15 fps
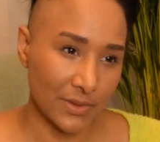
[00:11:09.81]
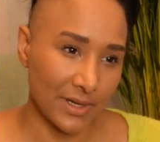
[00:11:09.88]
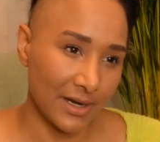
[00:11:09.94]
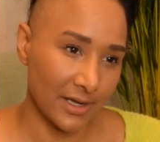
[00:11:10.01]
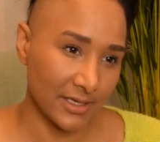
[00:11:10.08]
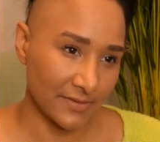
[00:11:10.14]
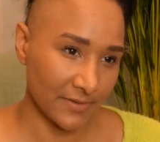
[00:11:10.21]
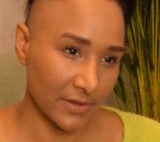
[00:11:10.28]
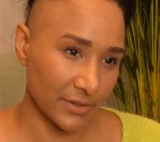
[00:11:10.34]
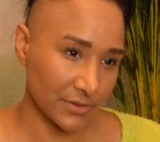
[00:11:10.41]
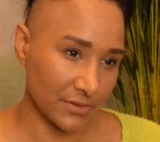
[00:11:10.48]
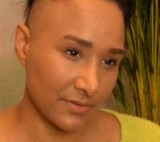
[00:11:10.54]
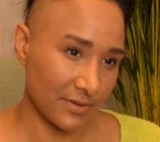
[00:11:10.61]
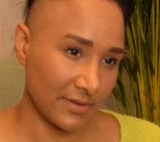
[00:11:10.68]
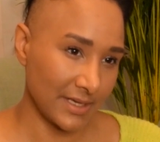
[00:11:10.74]
I like to focus
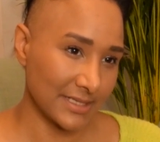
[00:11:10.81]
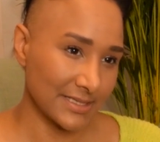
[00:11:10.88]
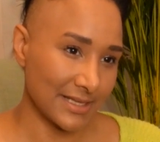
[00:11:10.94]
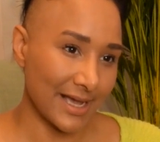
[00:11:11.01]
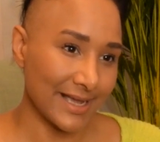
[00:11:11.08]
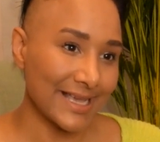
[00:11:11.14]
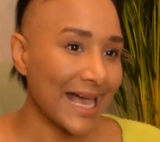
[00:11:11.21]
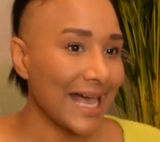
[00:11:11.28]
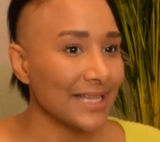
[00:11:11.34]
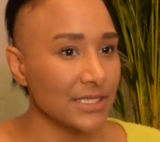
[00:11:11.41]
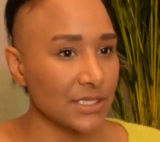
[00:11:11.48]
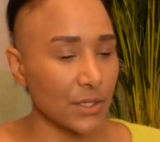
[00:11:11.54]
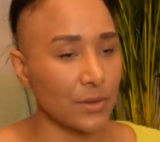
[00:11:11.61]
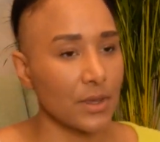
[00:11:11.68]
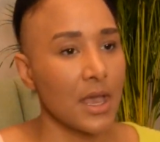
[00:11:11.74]
on the things that I can
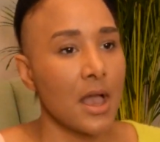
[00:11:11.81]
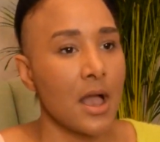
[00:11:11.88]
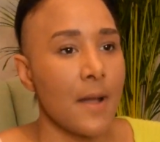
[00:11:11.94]
do,